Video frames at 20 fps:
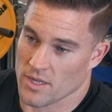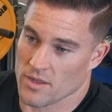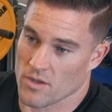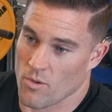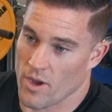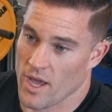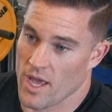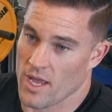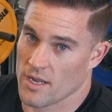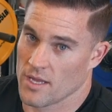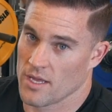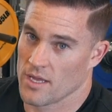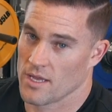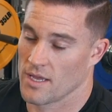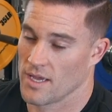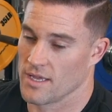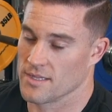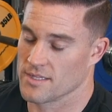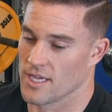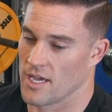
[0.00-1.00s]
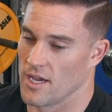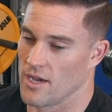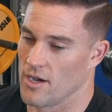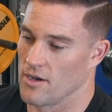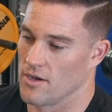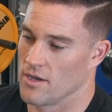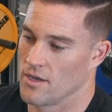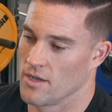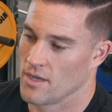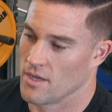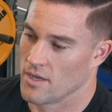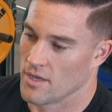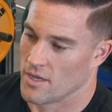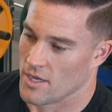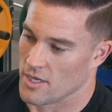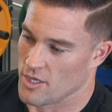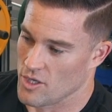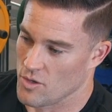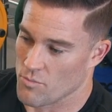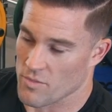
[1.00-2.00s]
the weight until
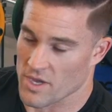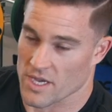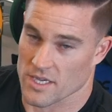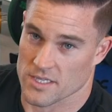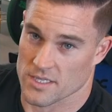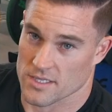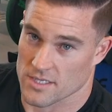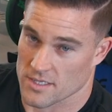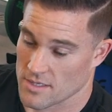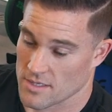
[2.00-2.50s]
you miss